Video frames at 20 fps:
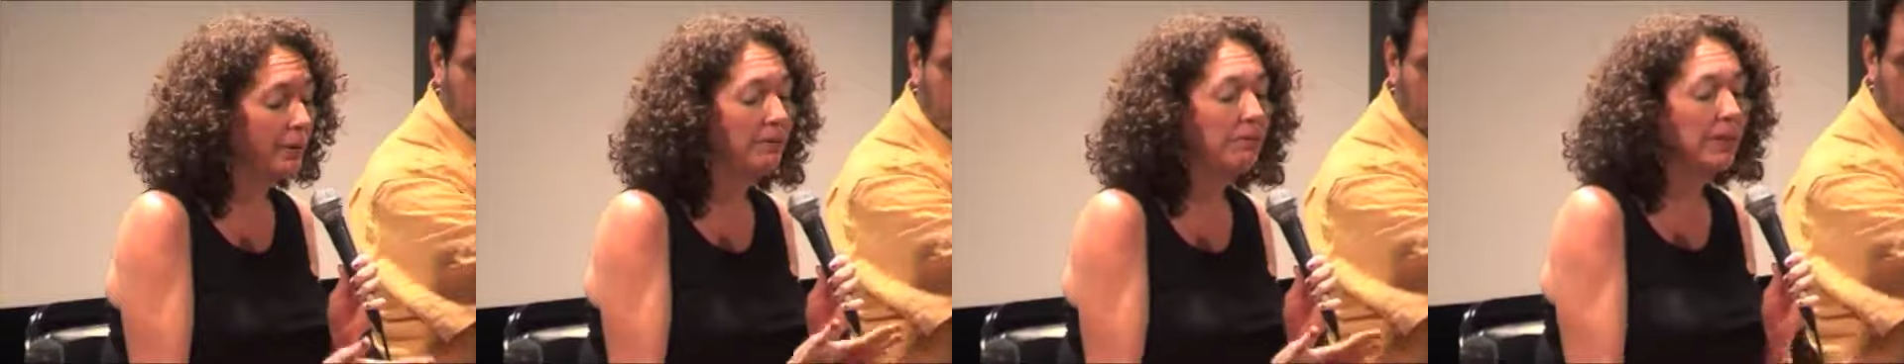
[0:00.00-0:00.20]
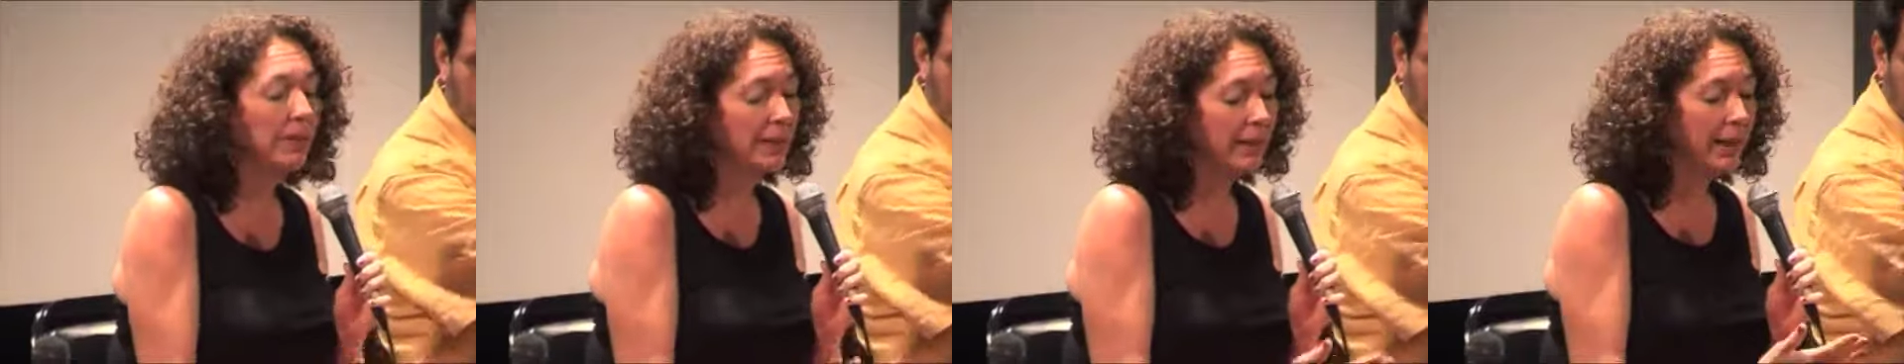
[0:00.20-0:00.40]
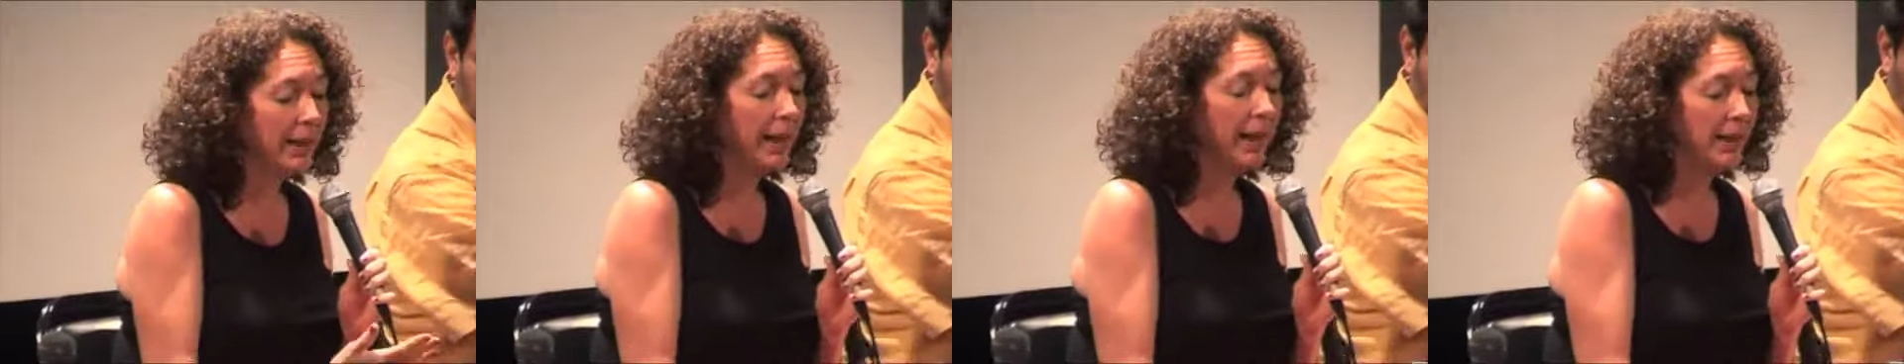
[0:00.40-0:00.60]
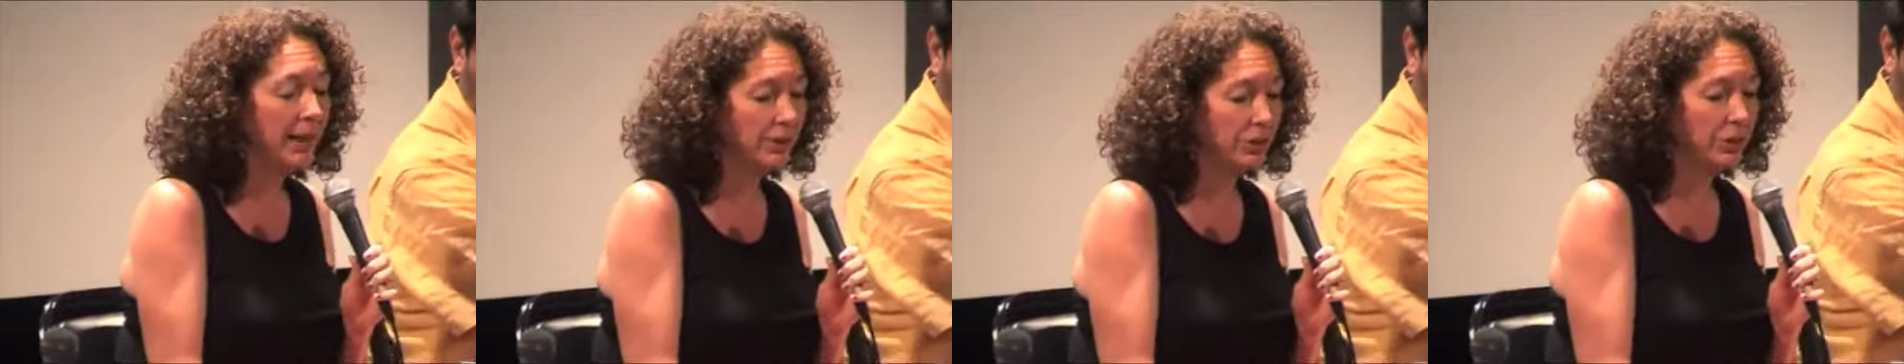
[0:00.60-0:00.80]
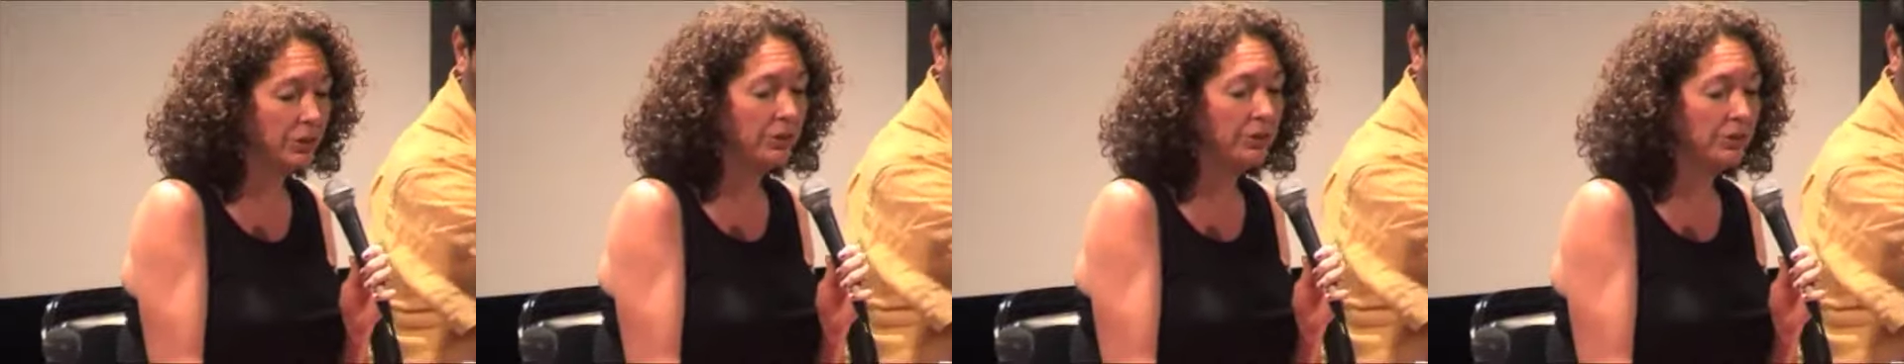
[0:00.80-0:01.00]
we really
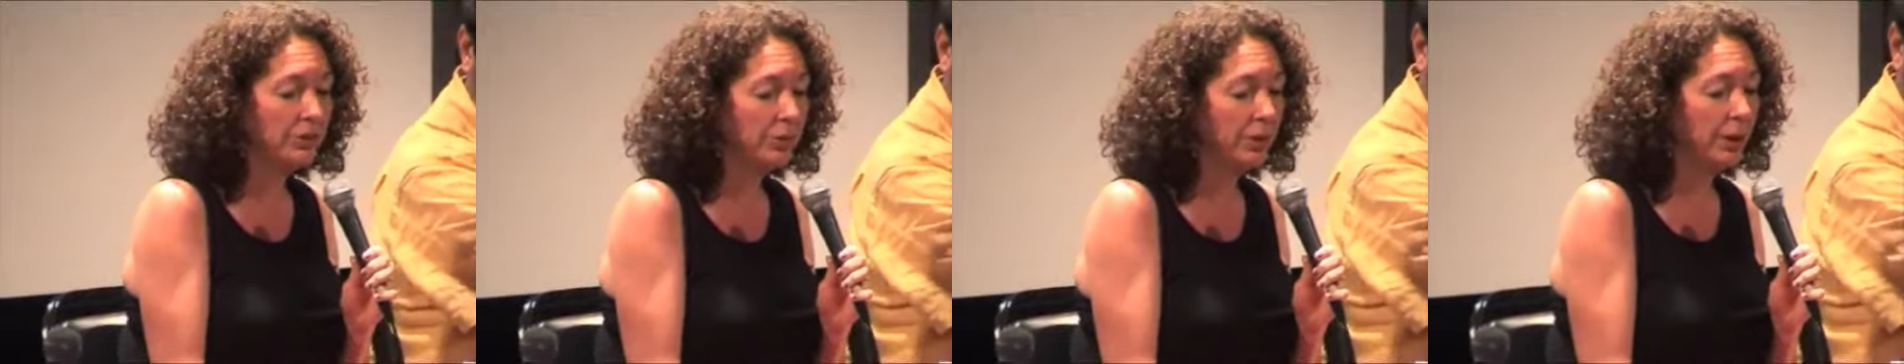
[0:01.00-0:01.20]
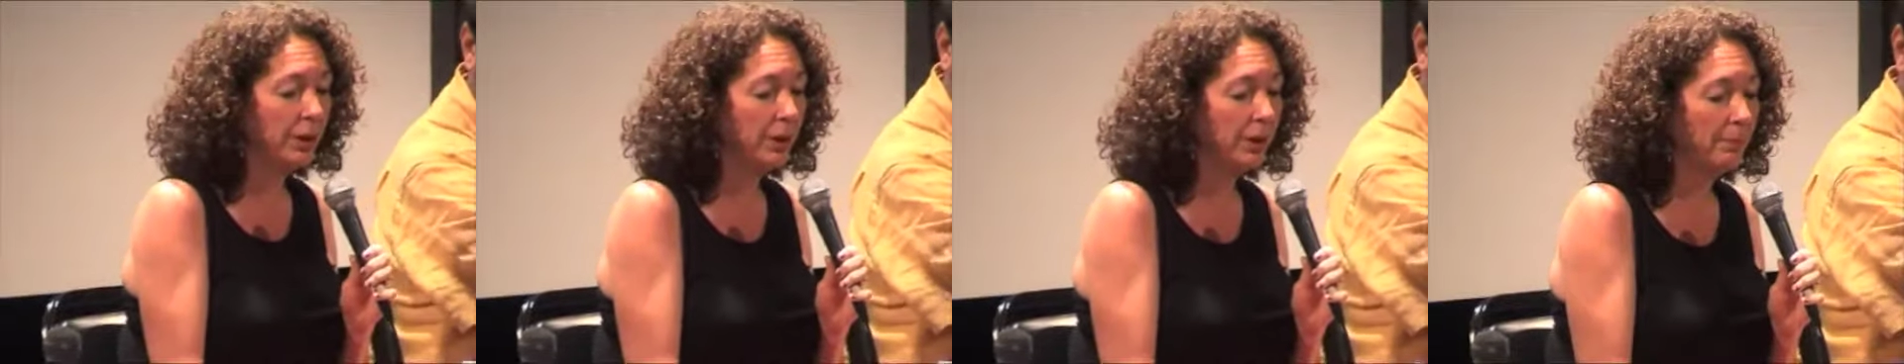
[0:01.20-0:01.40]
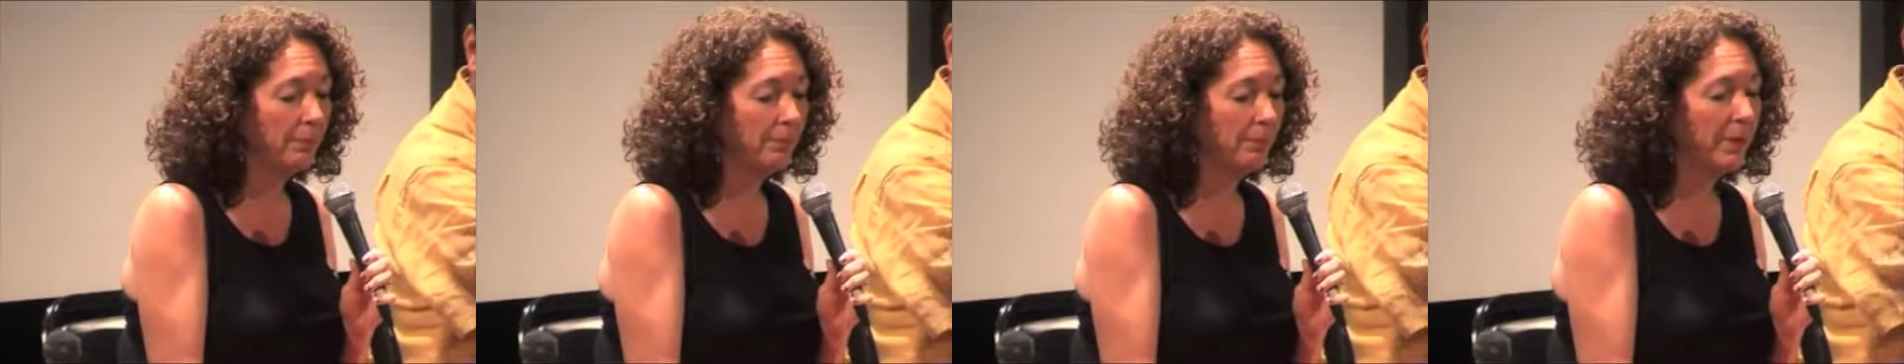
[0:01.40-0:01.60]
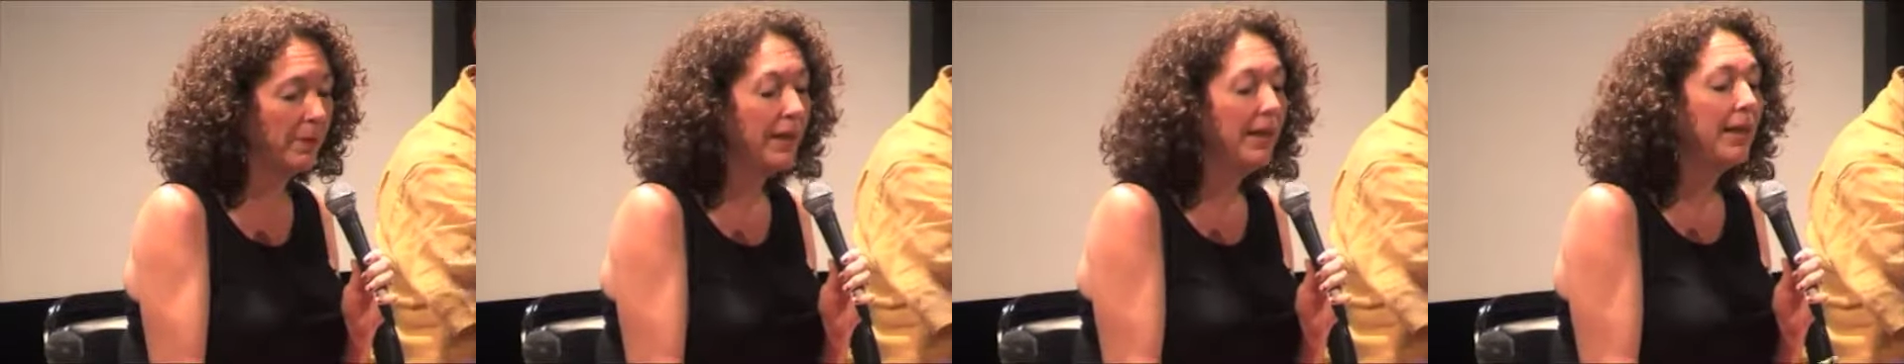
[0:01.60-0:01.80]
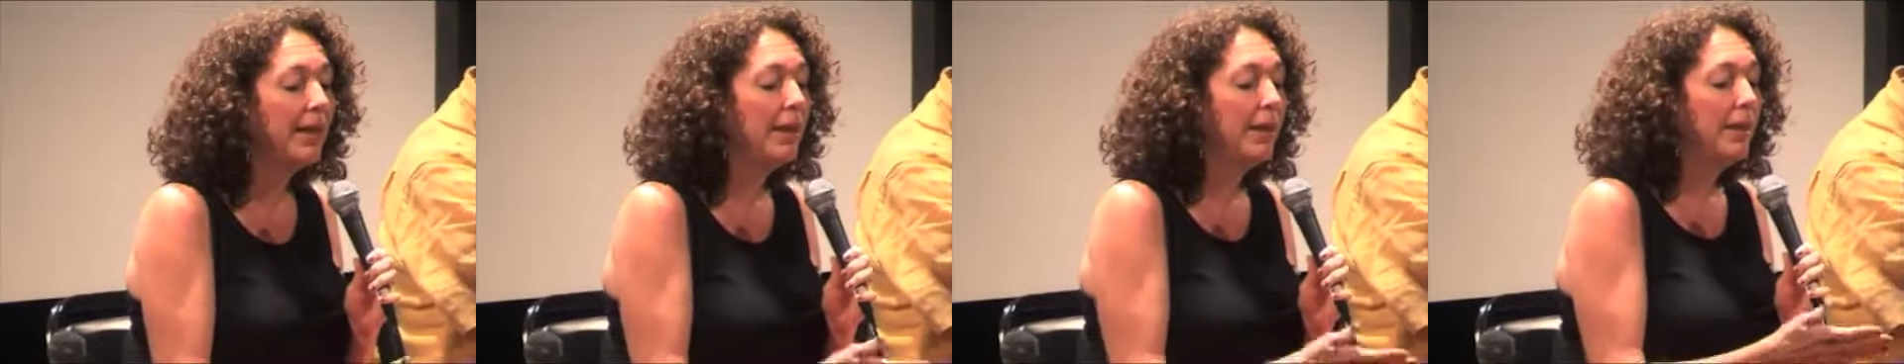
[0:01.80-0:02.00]
had to
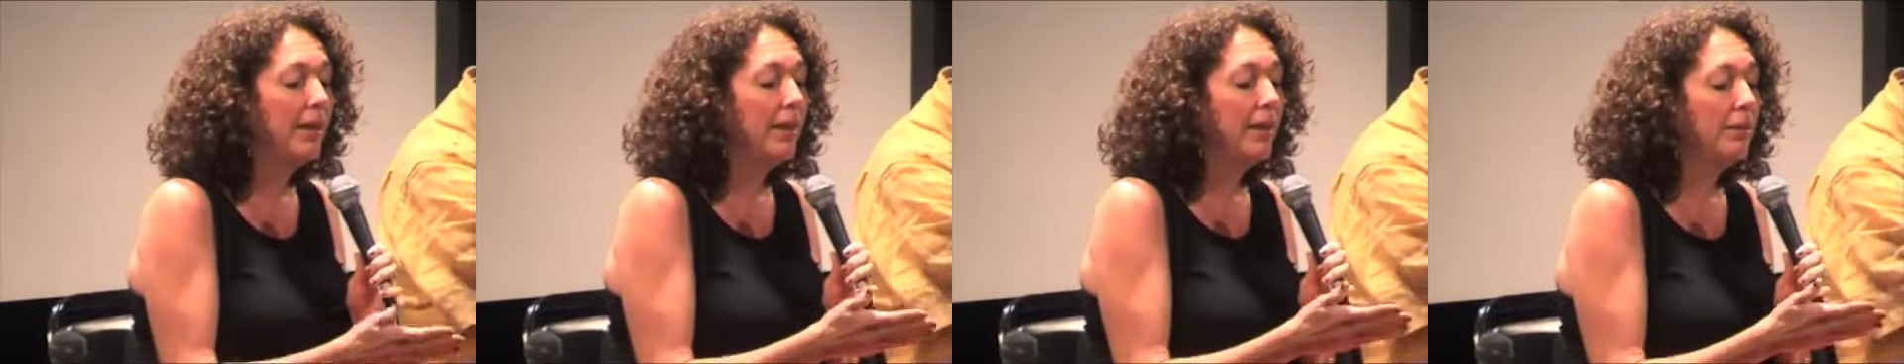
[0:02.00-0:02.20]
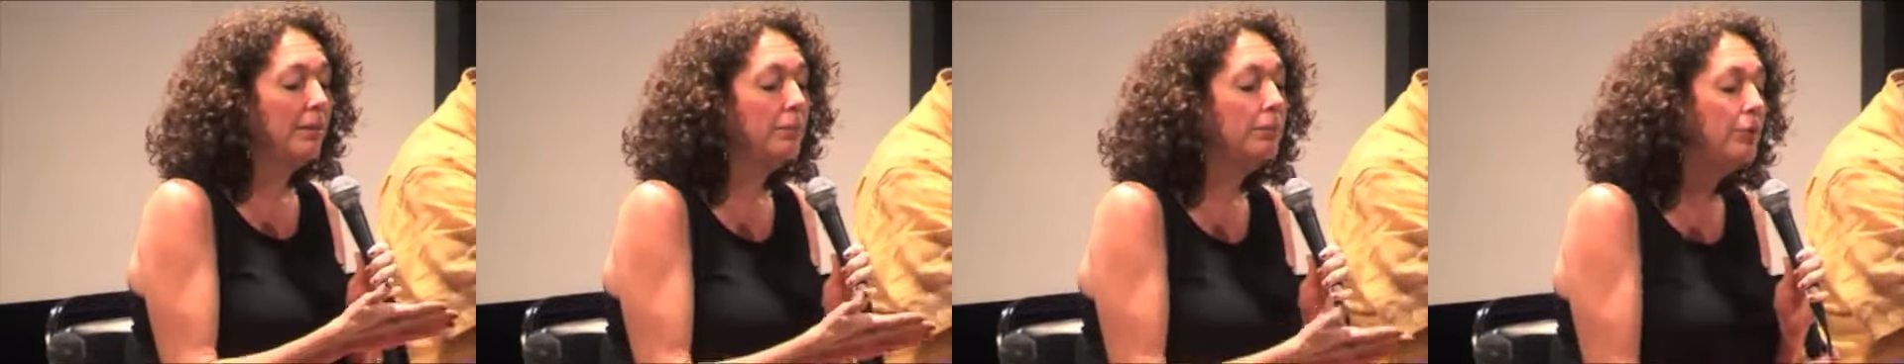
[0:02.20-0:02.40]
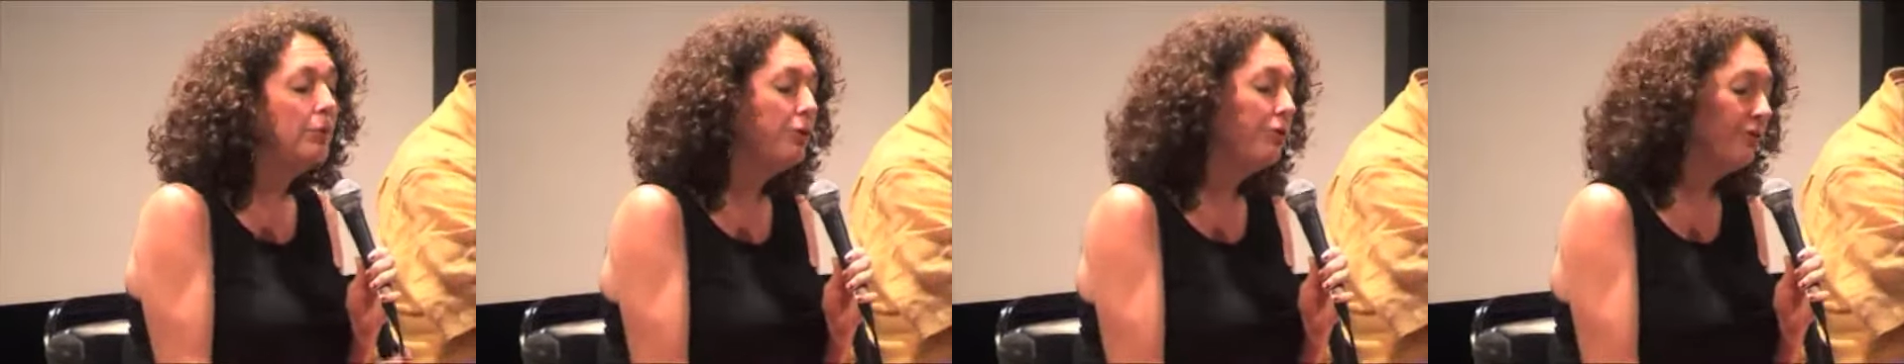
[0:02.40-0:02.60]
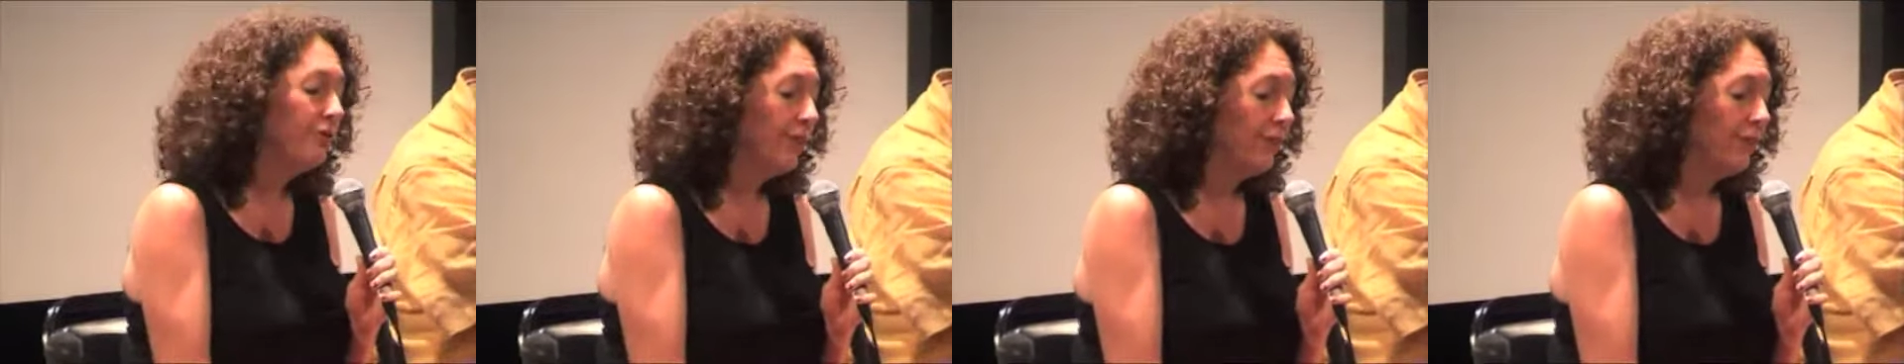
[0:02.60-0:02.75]
move